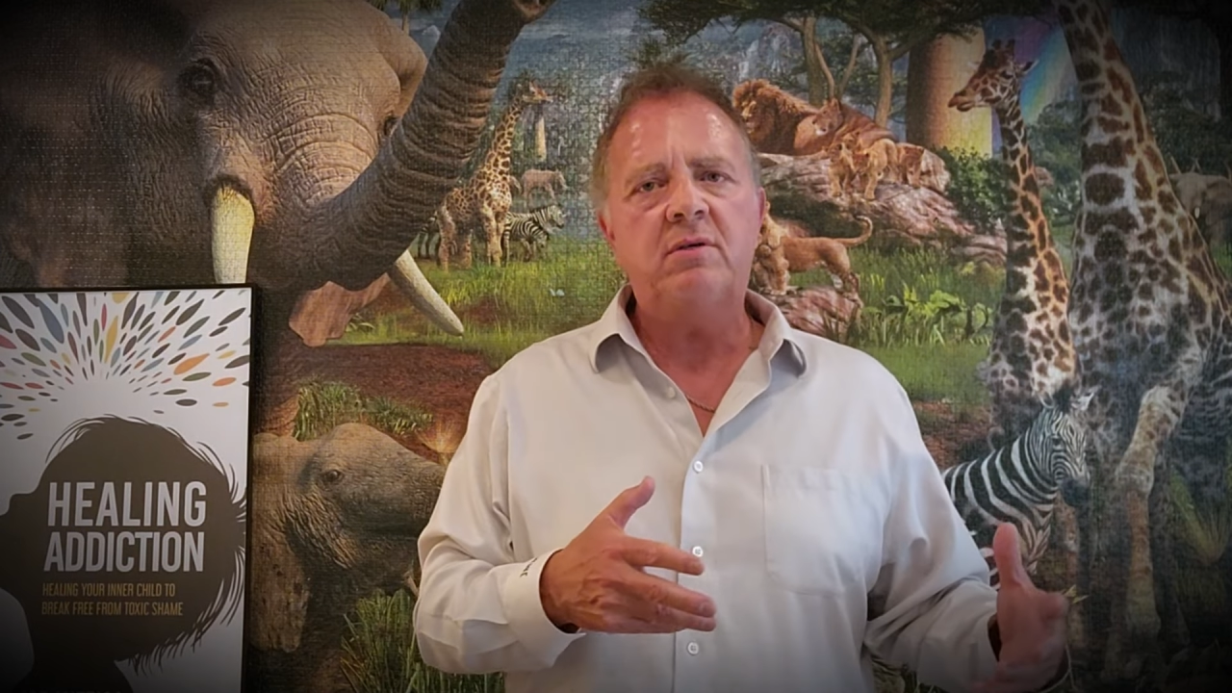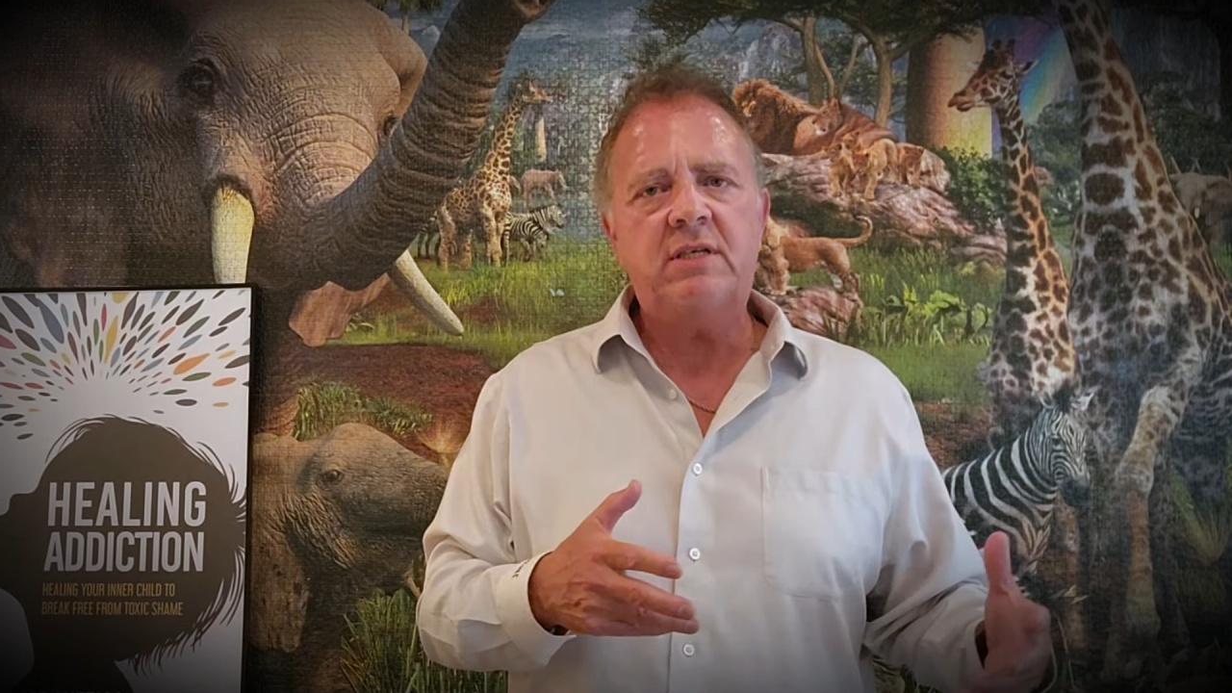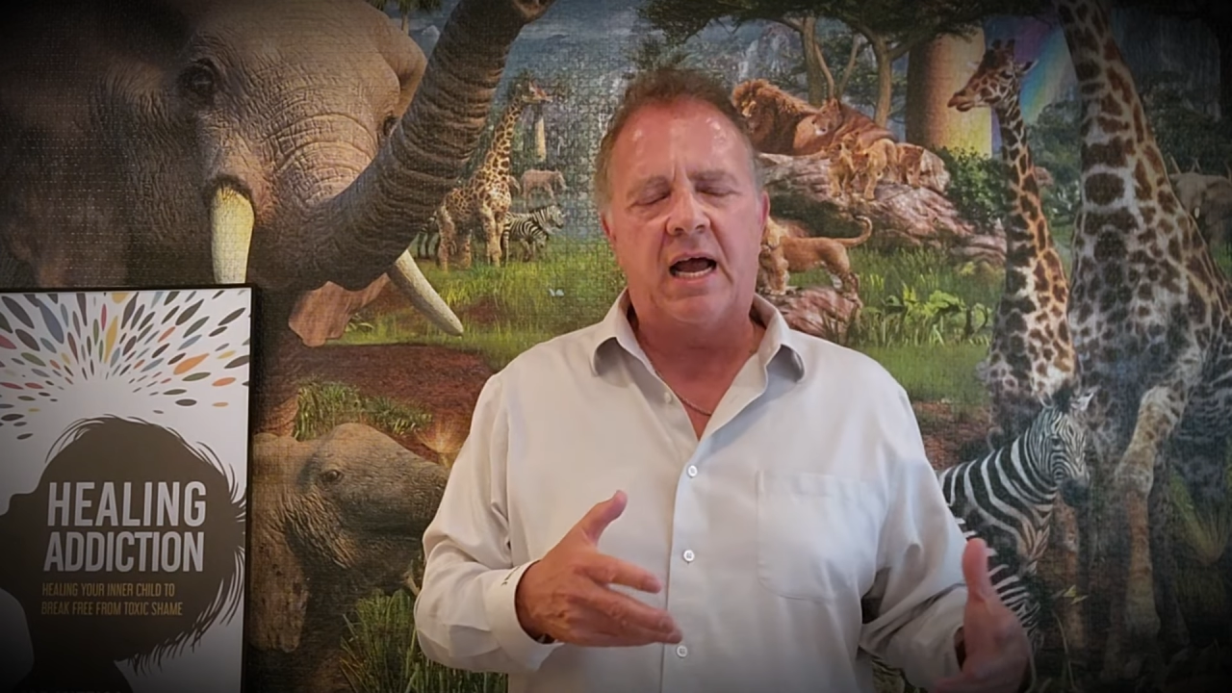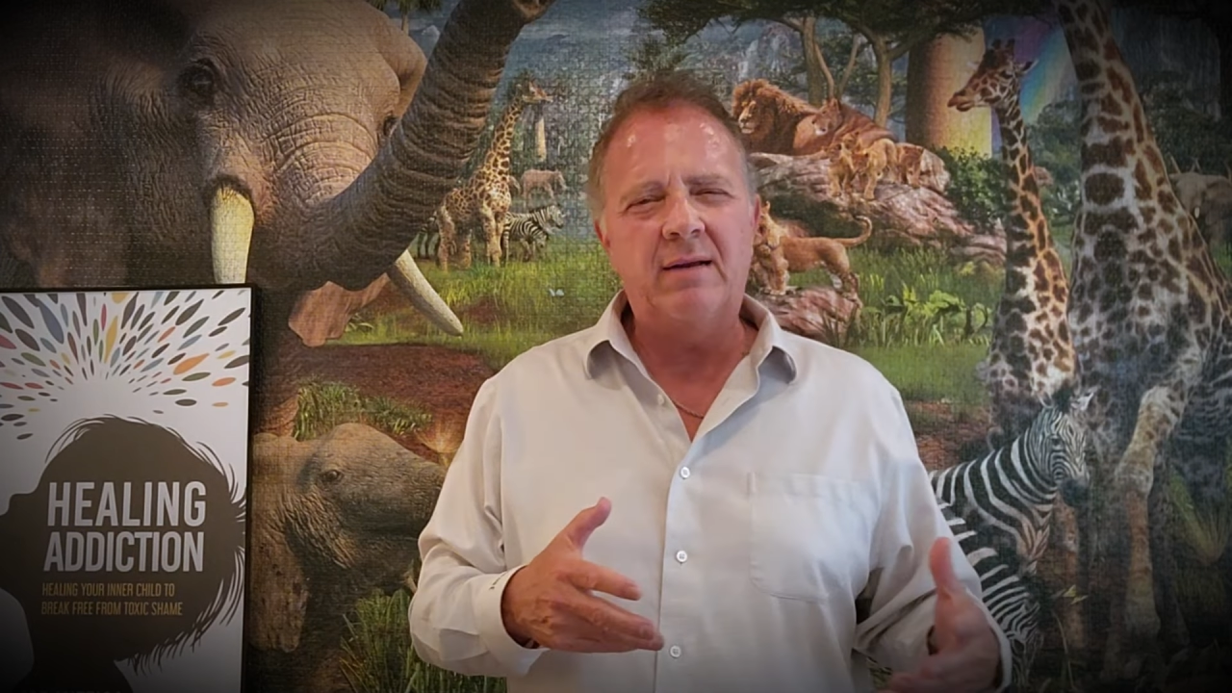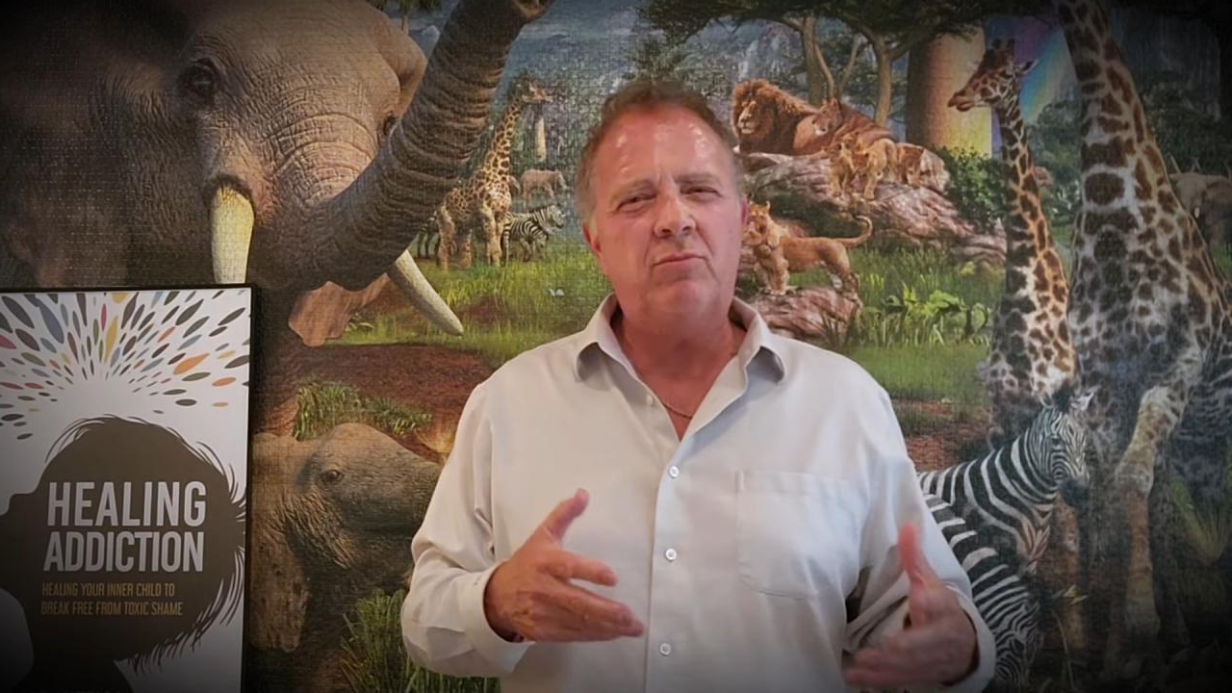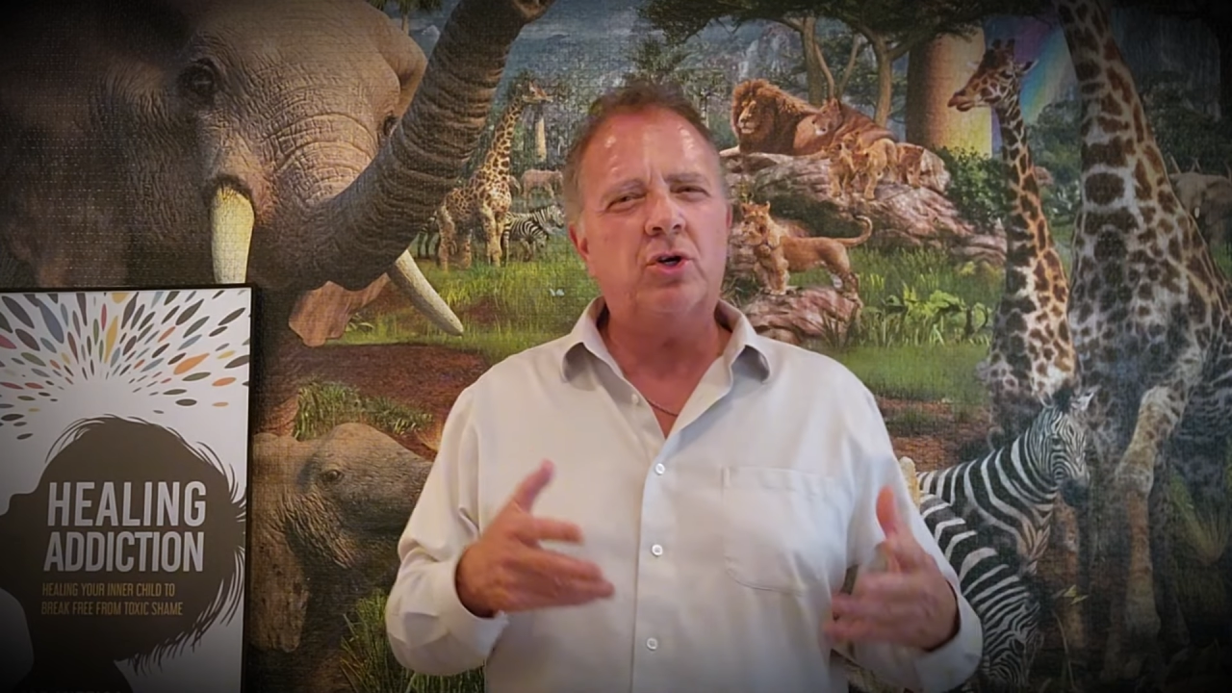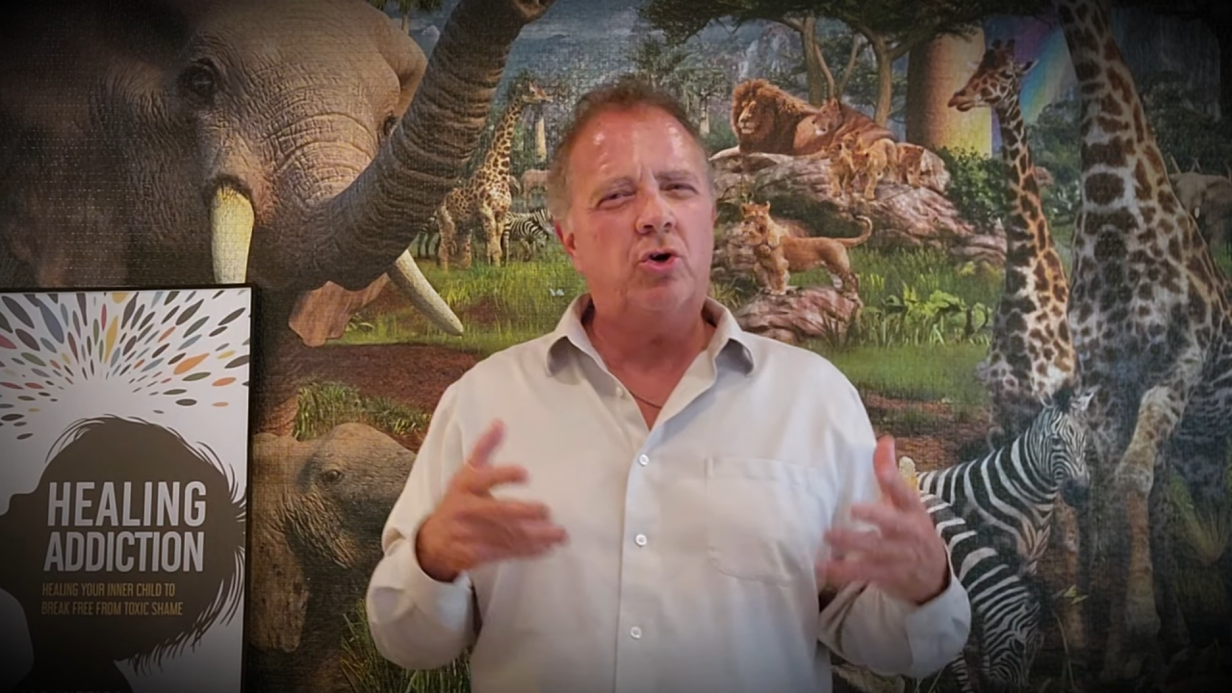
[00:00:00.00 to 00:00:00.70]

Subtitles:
time to